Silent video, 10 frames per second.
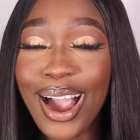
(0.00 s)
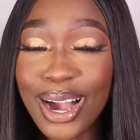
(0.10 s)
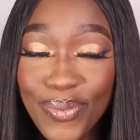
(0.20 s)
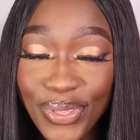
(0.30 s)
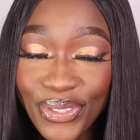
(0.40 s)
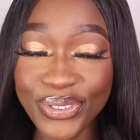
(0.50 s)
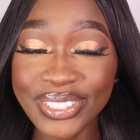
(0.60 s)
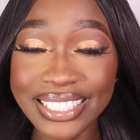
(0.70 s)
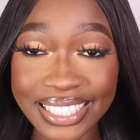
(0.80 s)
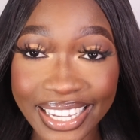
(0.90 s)
come through
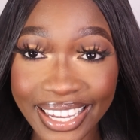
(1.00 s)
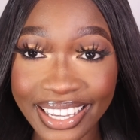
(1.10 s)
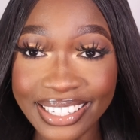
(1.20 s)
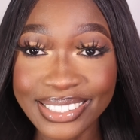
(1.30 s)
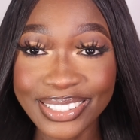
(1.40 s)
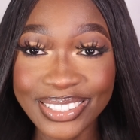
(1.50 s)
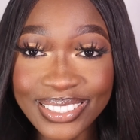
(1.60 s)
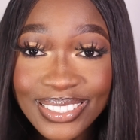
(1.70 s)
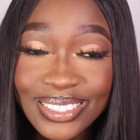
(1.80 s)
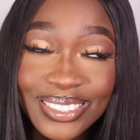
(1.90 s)
slash,
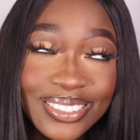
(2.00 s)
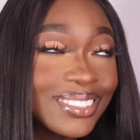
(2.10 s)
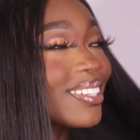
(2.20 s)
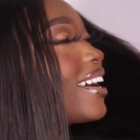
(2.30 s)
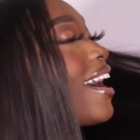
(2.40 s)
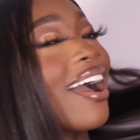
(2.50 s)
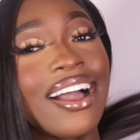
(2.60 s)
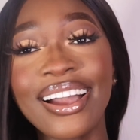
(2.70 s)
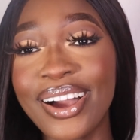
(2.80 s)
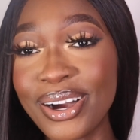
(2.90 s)

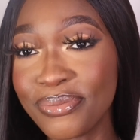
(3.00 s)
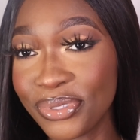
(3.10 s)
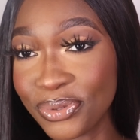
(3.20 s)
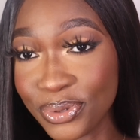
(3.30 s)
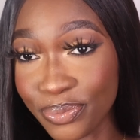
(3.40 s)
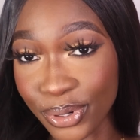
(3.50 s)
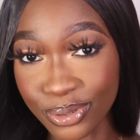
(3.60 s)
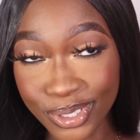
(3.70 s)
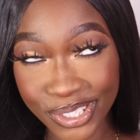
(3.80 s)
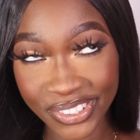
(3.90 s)
come through bone
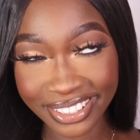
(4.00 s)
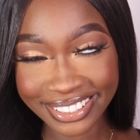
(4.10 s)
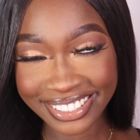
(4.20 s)
straight.